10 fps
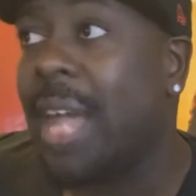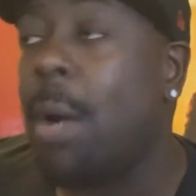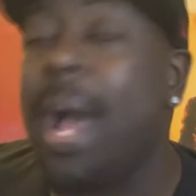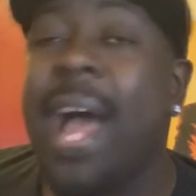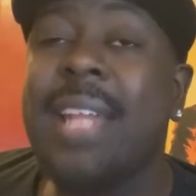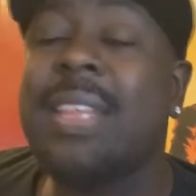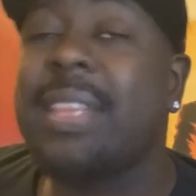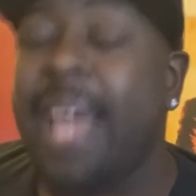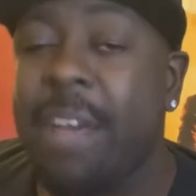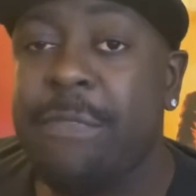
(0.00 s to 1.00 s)
that had
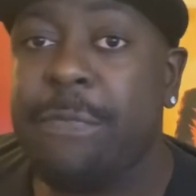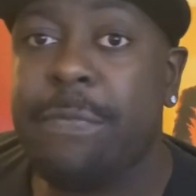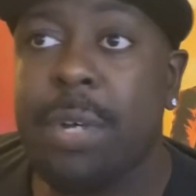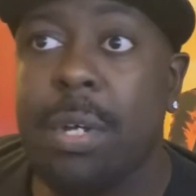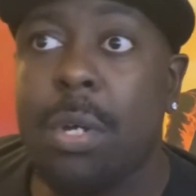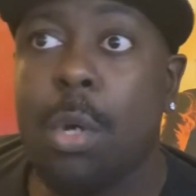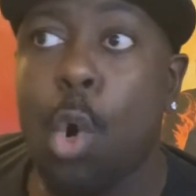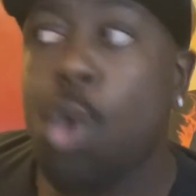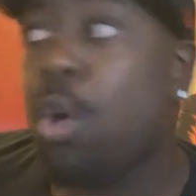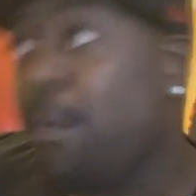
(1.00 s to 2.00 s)
death
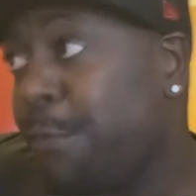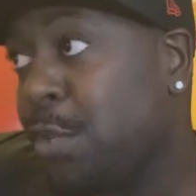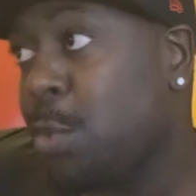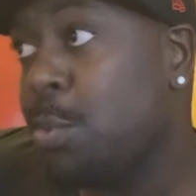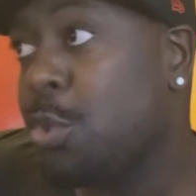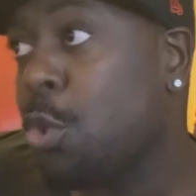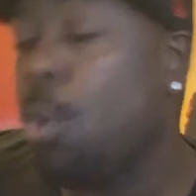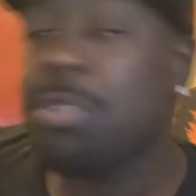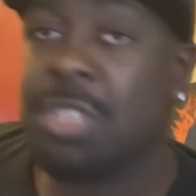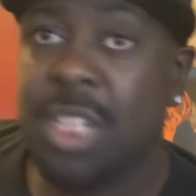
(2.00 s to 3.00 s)
or confuse
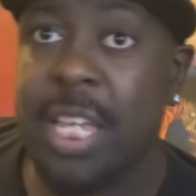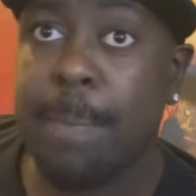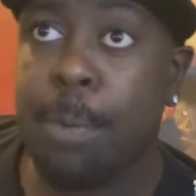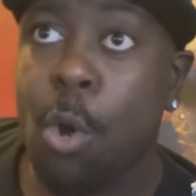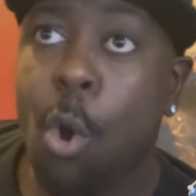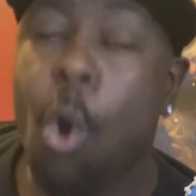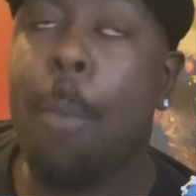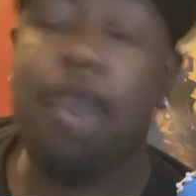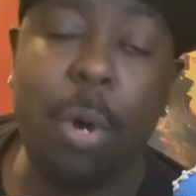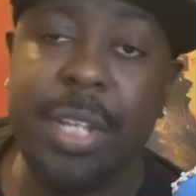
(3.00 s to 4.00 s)
or sleep
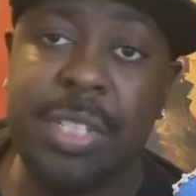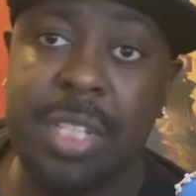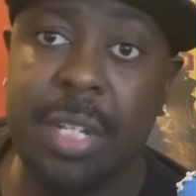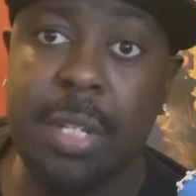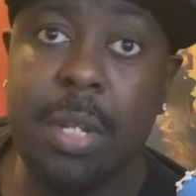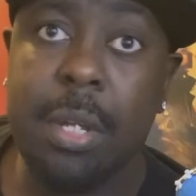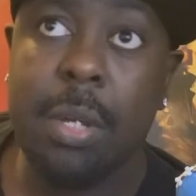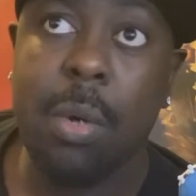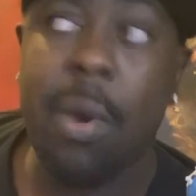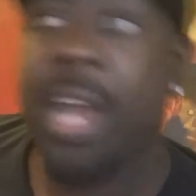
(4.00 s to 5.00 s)
or poison
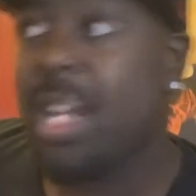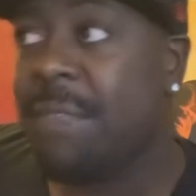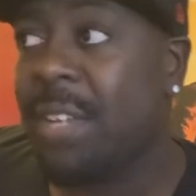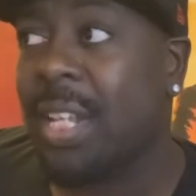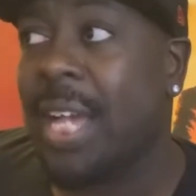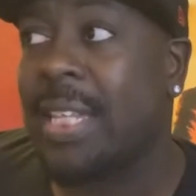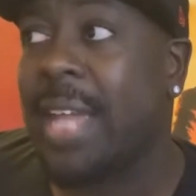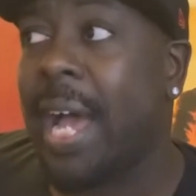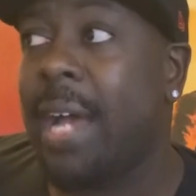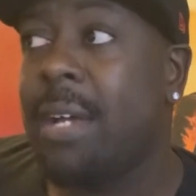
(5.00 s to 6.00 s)
or anything like
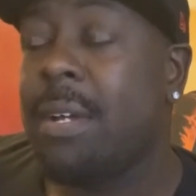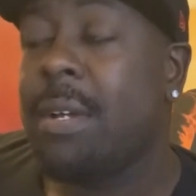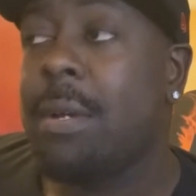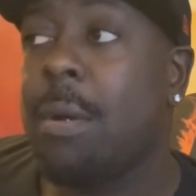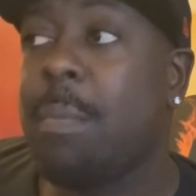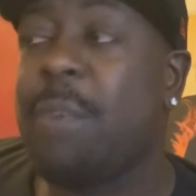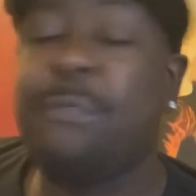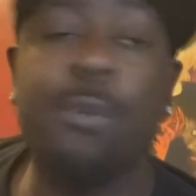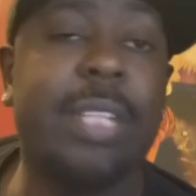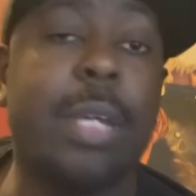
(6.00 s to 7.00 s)
that
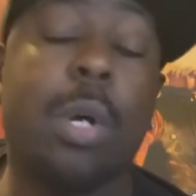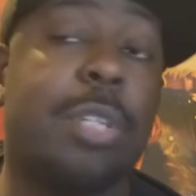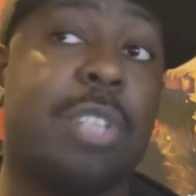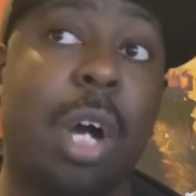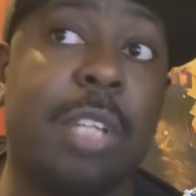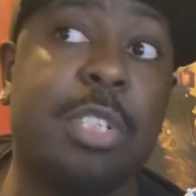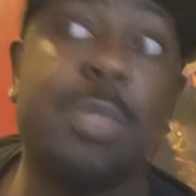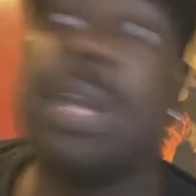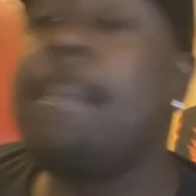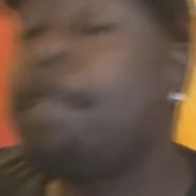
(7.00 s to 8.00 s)
before they got a chance
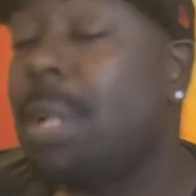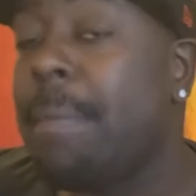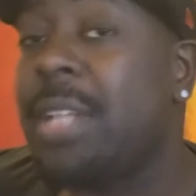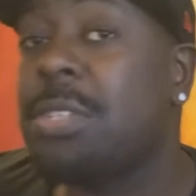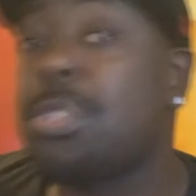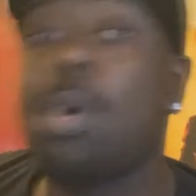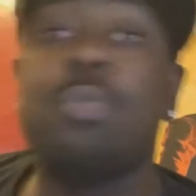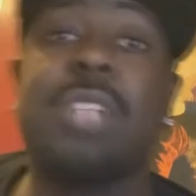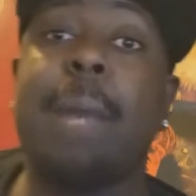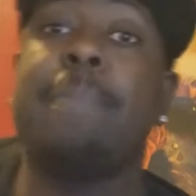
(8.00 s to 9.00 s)
to implement
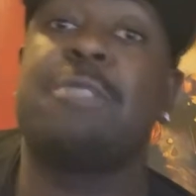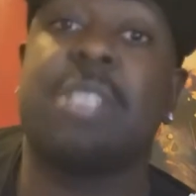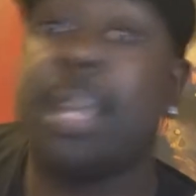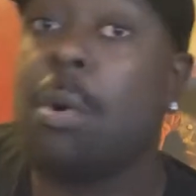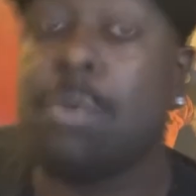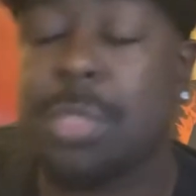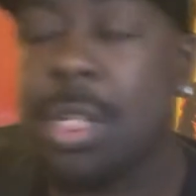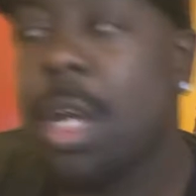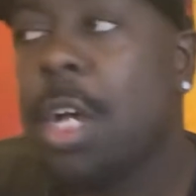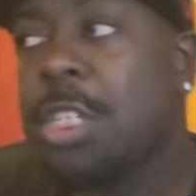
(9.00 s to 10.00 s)
those type of
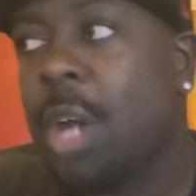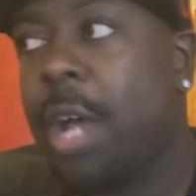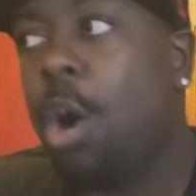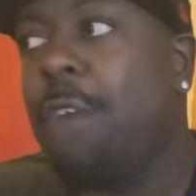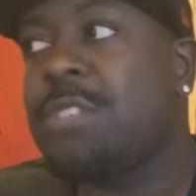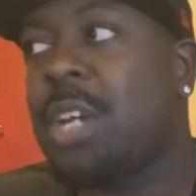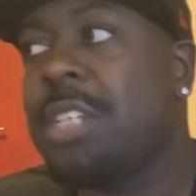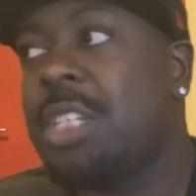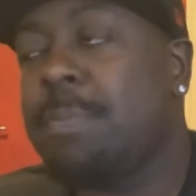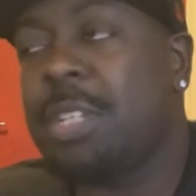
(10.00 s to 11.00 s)
skills. So I off so I
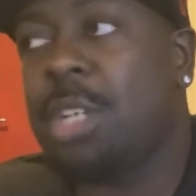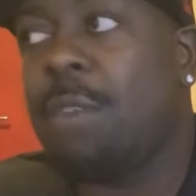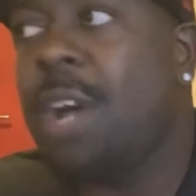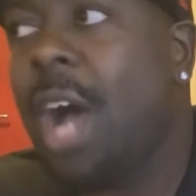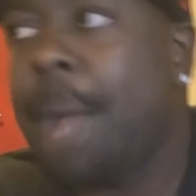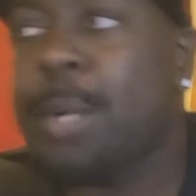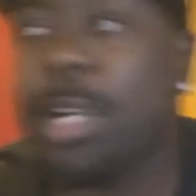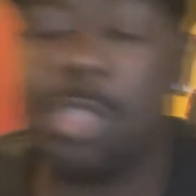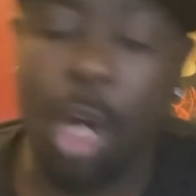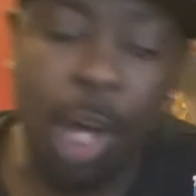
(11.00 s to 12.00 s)
said to myself, I'm
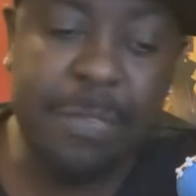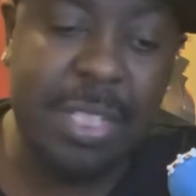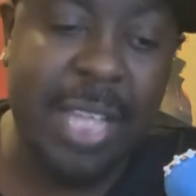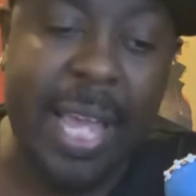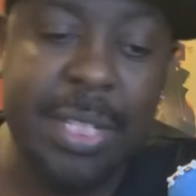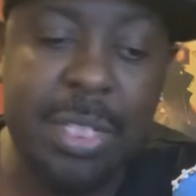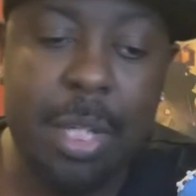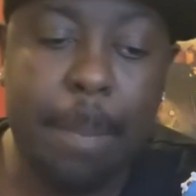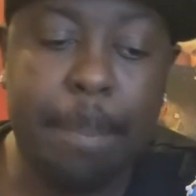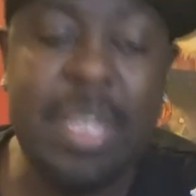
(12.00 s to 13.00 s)
going to offset
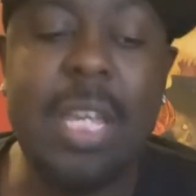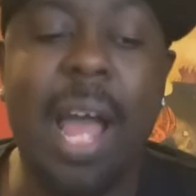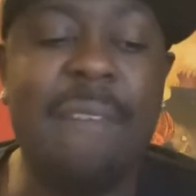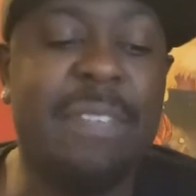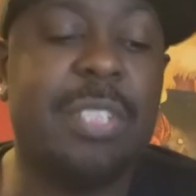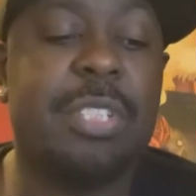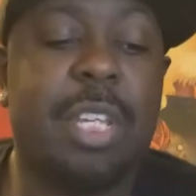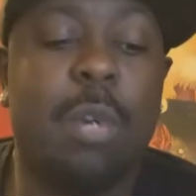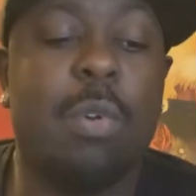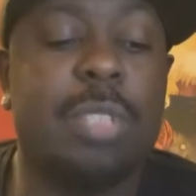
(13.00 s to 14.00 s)
me having
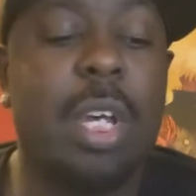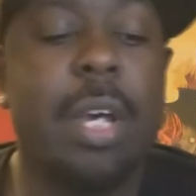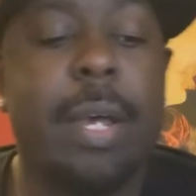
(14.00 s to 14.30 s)
skills